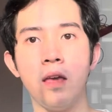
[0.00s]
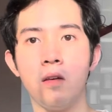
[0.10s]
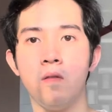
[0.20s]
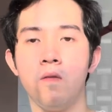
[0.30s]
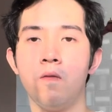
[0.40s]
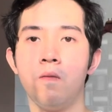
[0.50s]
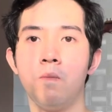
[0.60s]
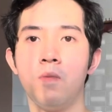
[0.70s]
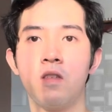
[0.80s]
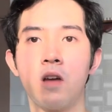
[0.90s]
of
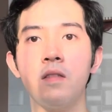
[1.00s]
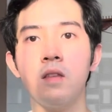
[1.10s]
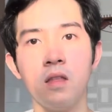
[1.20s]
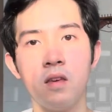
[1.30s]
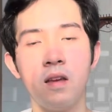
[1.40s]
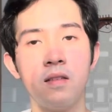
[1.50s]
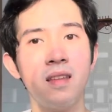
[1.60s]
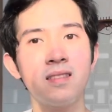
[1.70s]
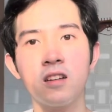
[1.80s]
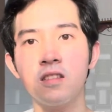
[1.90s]
discussing these things,
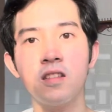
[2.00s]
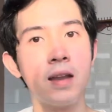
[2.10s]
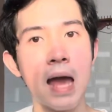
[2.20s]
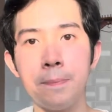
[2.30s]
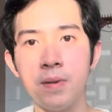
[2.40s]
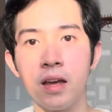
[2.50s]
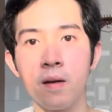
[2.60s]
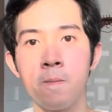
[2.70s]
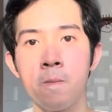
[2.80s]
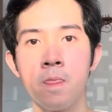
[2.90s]
it's just not happening.